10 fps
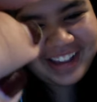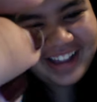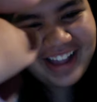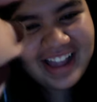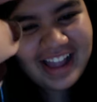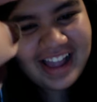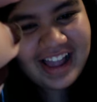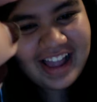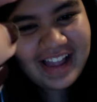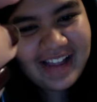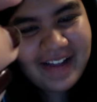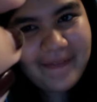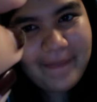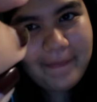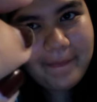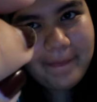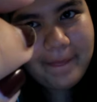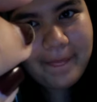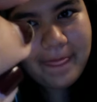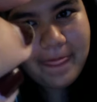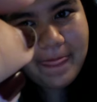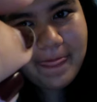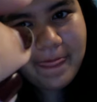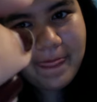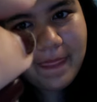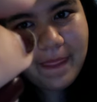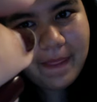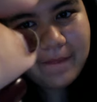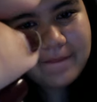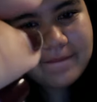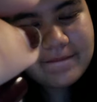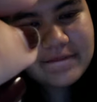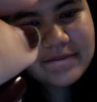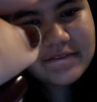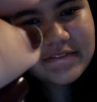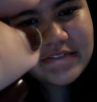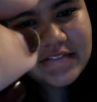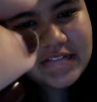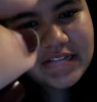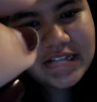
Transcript: No one is speaking in this clip.